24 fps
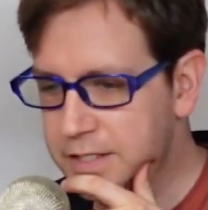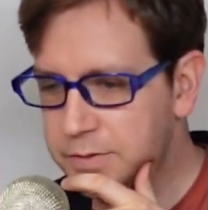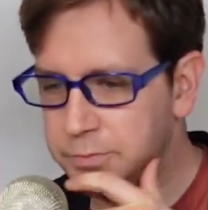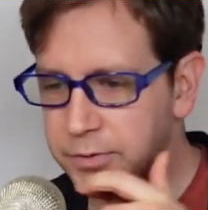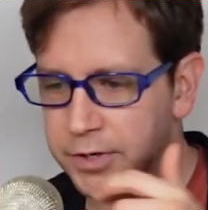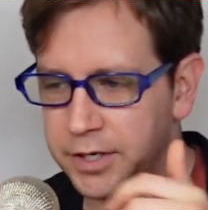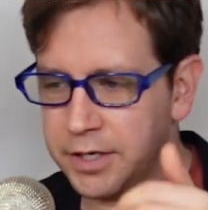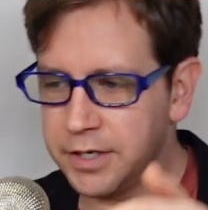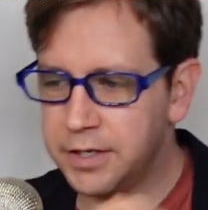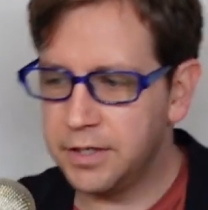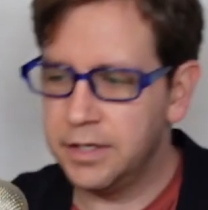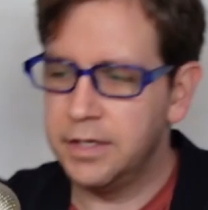So we're
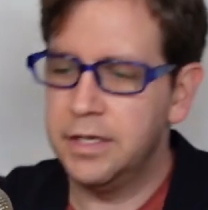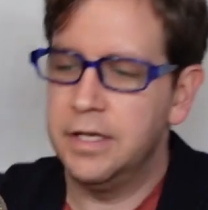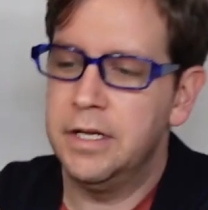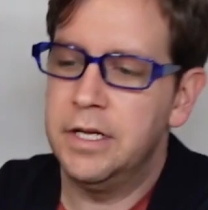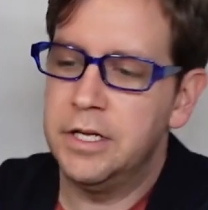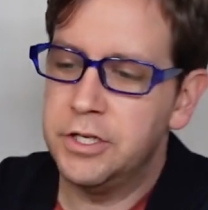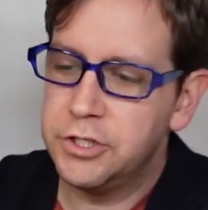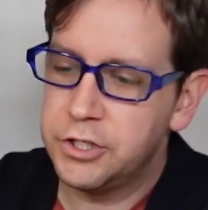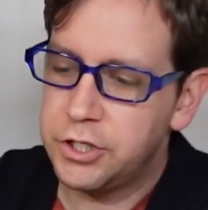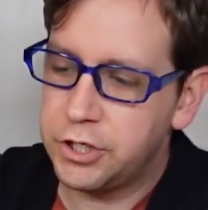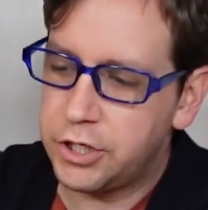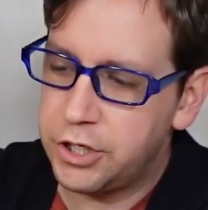going to
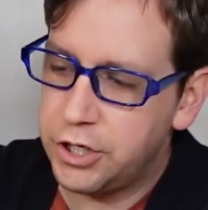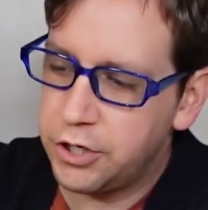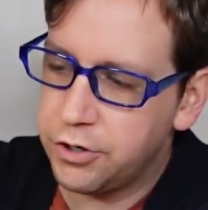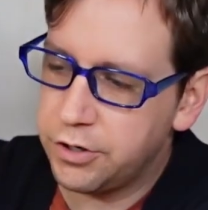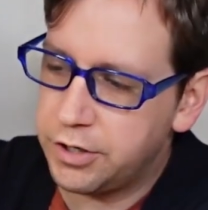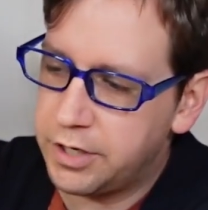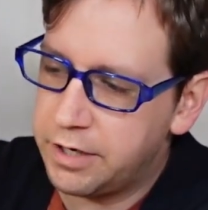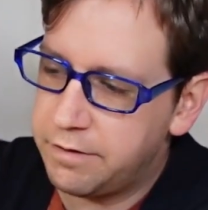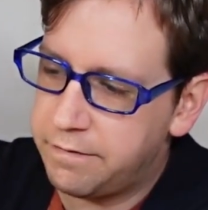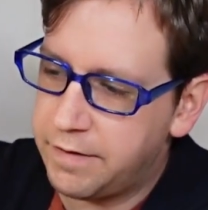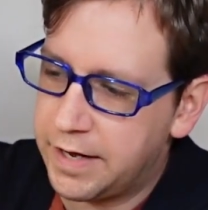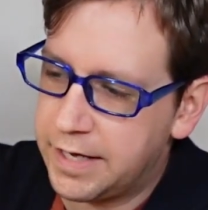secure
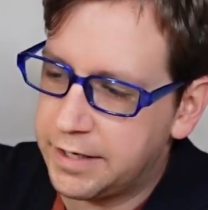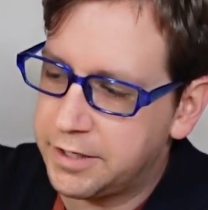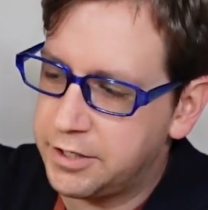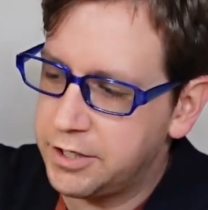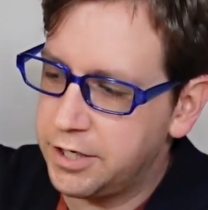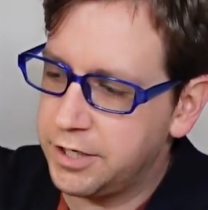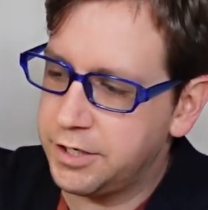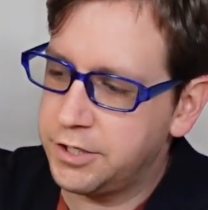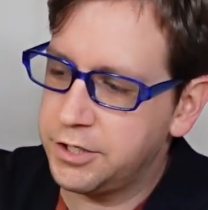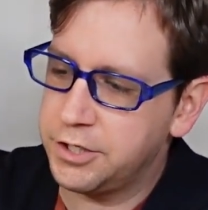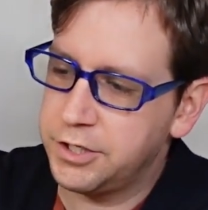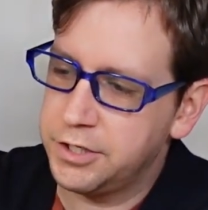an
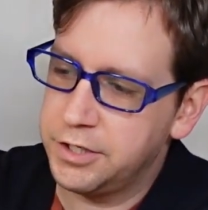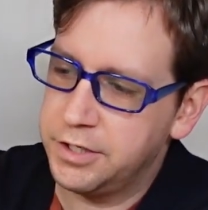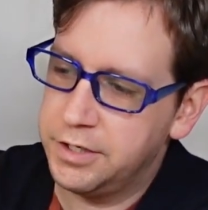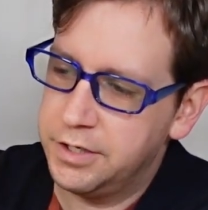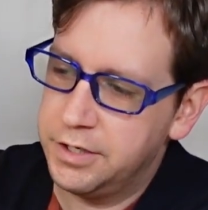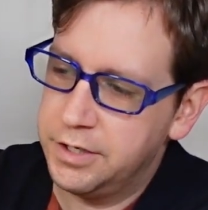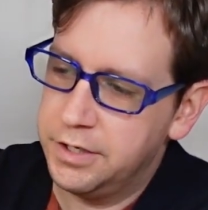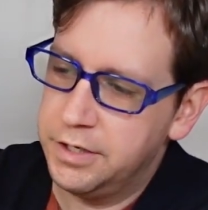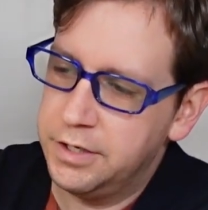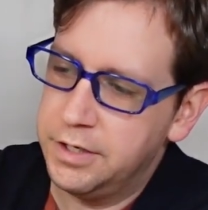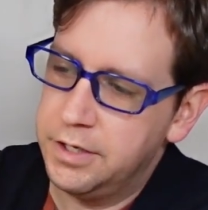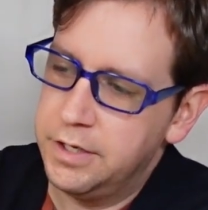advantage
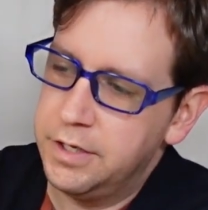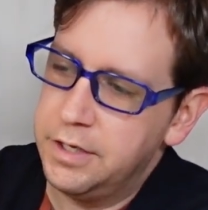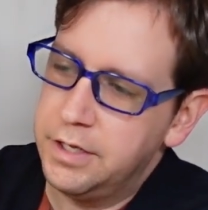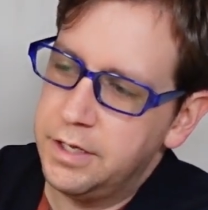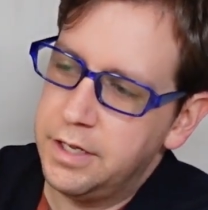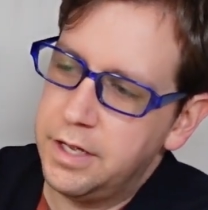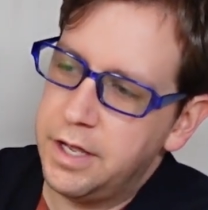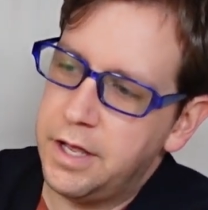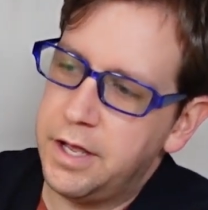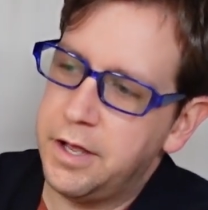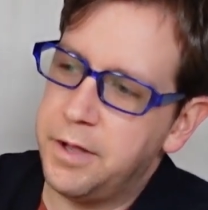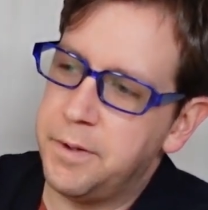
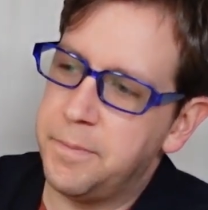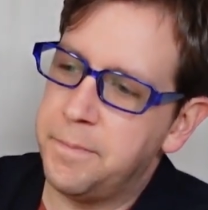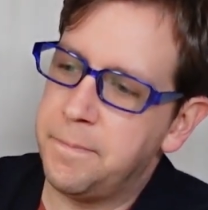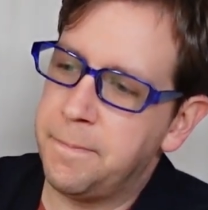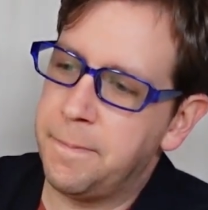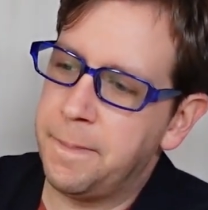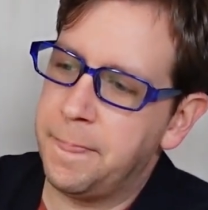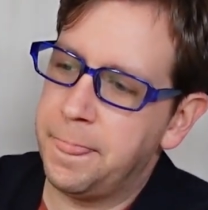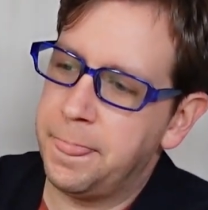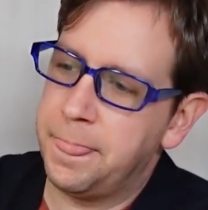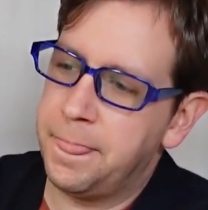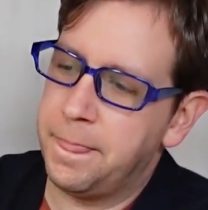
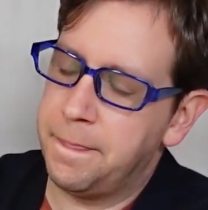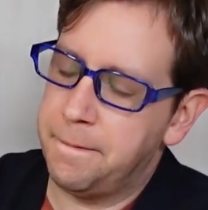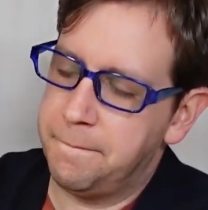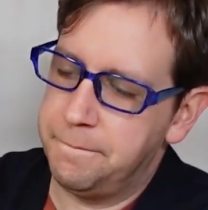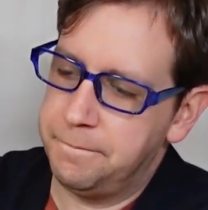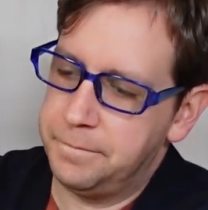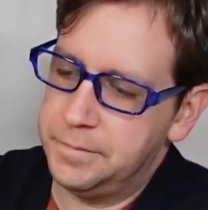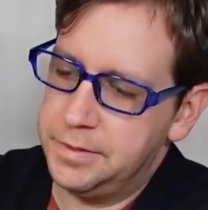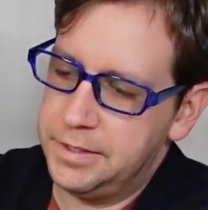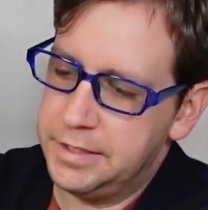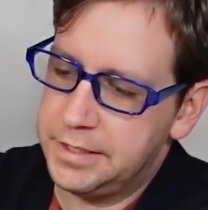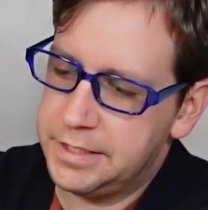
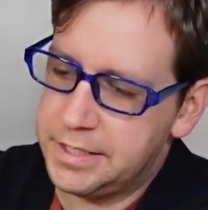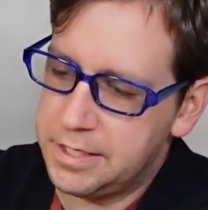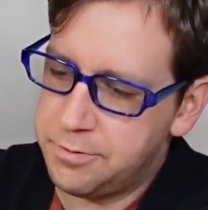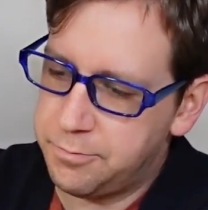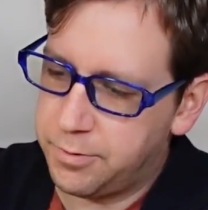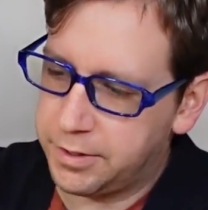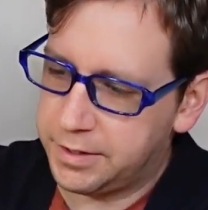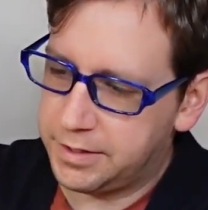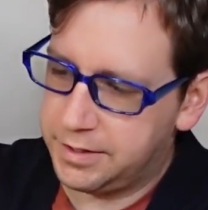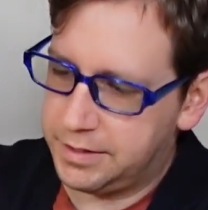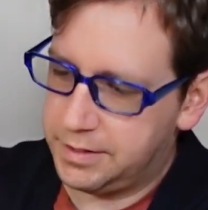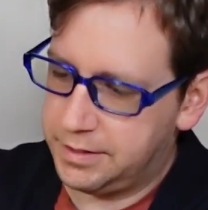to see
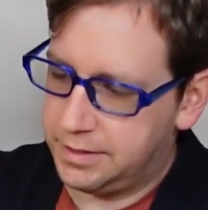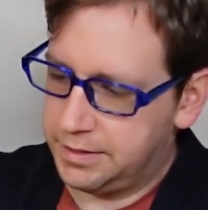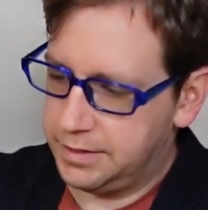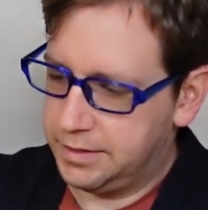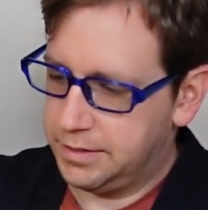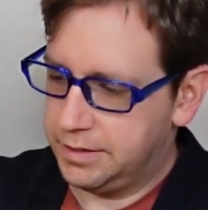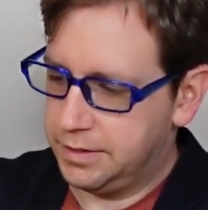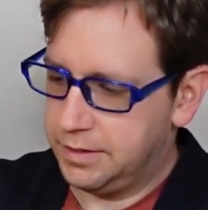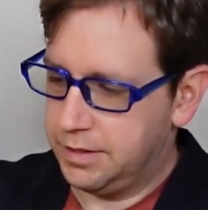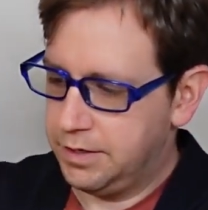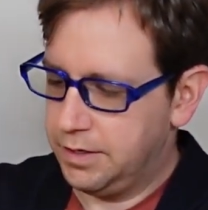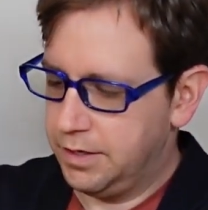what's